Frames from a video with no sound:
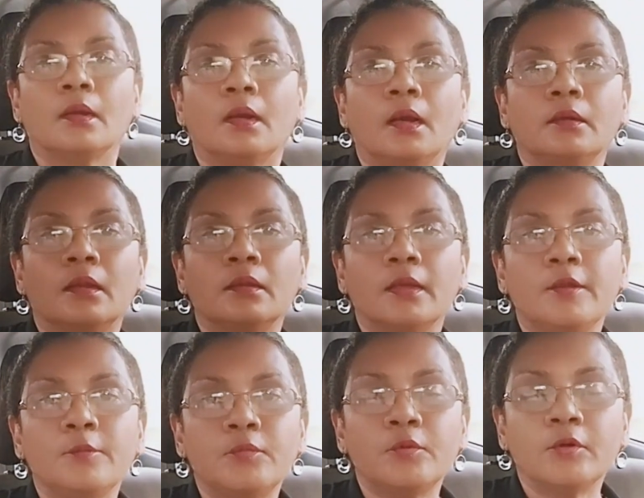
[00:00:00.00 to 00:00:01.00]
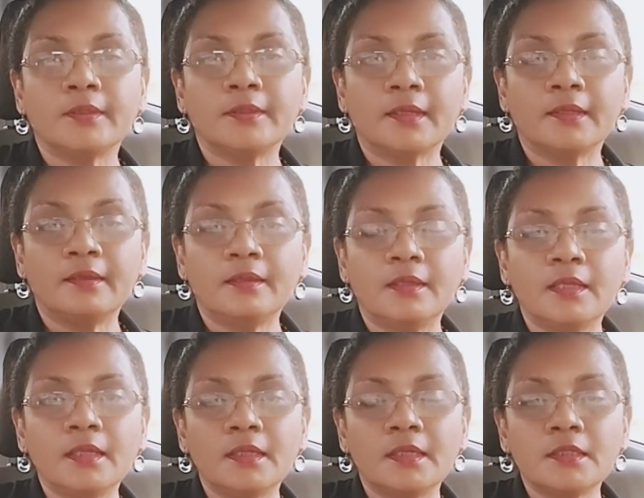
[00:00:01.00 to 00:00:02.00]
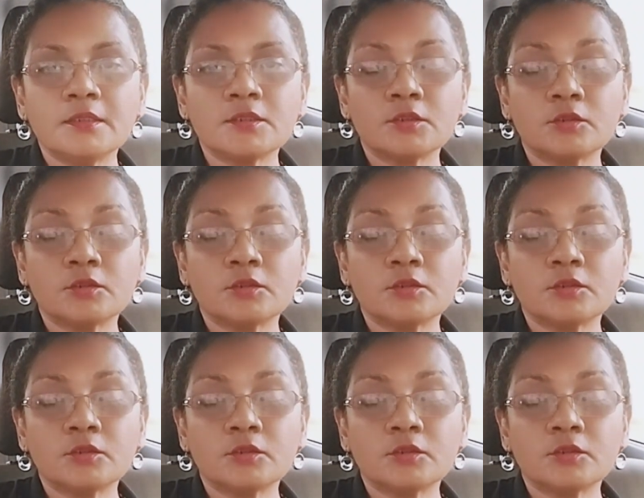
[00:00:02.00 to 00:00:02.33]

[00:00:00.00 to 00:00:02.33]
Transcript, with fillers: Another important thing is